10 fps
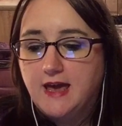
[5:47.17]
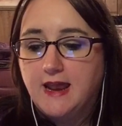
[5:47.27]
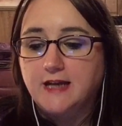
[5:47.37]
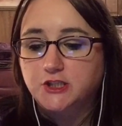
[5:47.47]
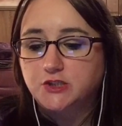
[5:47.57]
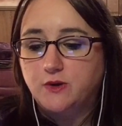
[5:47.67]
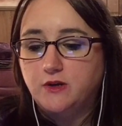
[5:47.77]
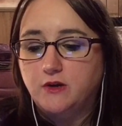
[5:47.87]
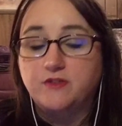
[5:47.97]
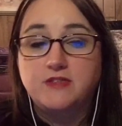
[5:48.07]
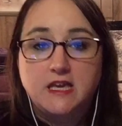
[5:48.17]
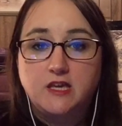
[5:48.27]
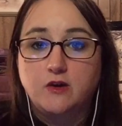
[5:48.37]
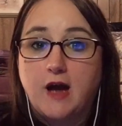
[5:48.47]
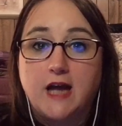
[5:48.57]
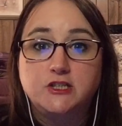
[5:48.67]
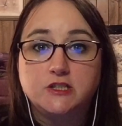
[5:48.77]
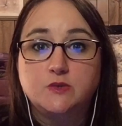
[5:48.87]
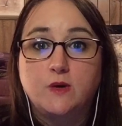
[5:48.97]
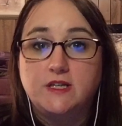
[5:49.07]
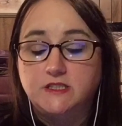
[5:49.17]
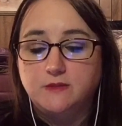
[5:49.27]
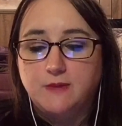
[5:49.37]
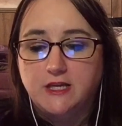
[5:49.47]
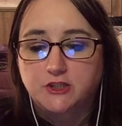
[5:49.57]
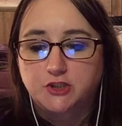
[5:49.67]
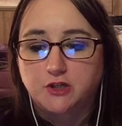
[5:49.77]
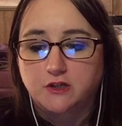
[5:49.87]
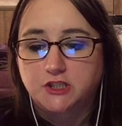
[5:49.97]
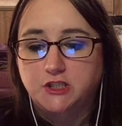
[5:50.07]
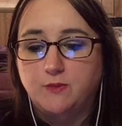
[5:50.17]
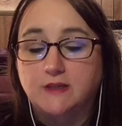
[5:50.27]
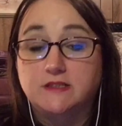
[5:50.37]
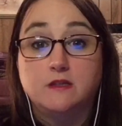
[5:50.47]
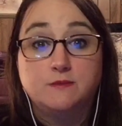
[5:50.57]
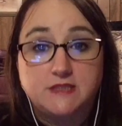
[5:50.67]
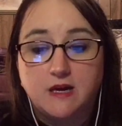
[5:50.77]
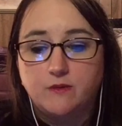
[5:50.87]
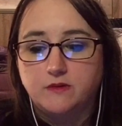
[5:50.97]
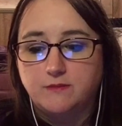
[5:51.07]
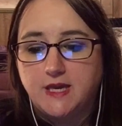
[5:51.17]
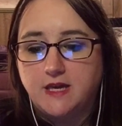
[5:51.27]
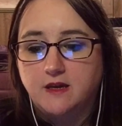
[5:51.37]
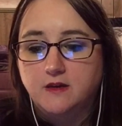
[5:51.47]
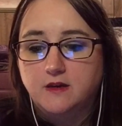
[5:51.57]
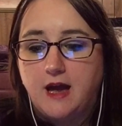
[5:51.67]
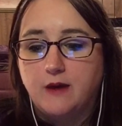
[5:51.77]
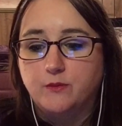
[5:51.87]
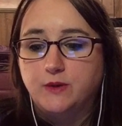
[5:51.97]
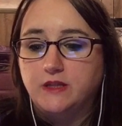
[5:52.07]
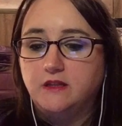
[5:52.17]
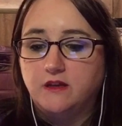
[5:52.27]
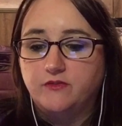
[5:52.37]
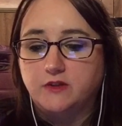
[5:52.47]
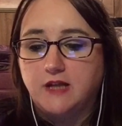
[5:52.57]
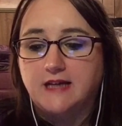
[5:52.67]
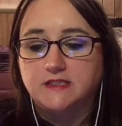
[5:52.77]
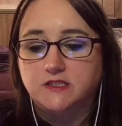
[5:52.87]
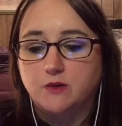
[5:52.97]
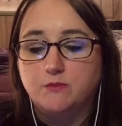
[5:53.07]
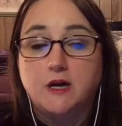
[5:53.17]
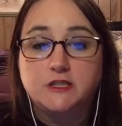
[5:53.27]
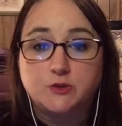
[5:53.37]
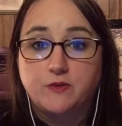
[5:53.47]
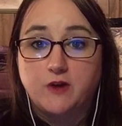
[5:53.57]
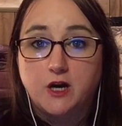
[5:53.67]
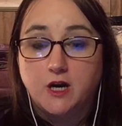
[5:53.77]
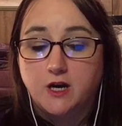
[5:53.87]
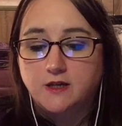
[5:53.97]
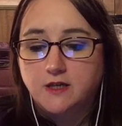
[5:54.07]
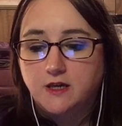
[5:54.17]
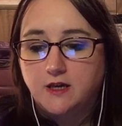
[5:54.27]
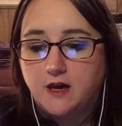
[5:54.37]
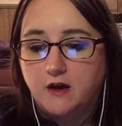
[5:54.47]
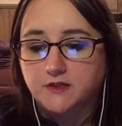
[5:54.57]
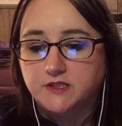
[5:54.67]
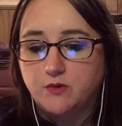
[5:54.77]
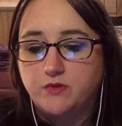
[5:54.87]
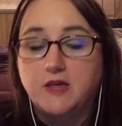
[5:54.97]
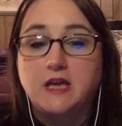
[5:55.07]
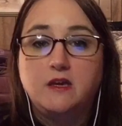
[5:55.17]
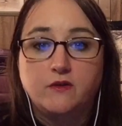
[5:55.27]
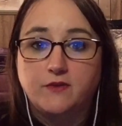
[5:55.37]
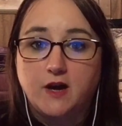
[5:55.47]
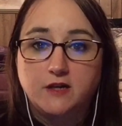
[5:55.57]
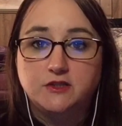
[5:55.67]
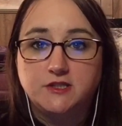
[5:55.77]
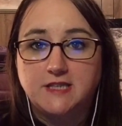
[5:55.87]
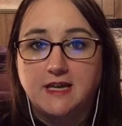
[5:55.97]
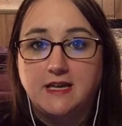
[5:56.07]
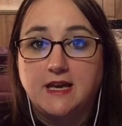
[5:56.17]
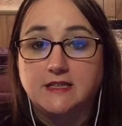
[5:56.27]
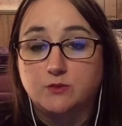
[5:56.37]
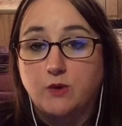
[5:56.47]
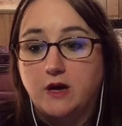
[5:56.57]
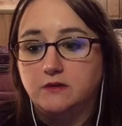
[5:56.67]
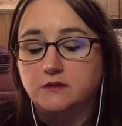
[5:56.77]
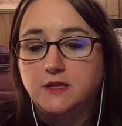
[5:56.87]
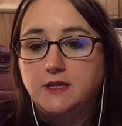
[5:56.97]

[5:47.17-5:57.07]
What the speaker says: And I just wrote, thank you. I just wanted to make sure she wasn't upset with me. I really love class so much with her. Also, thank you for understanding as well.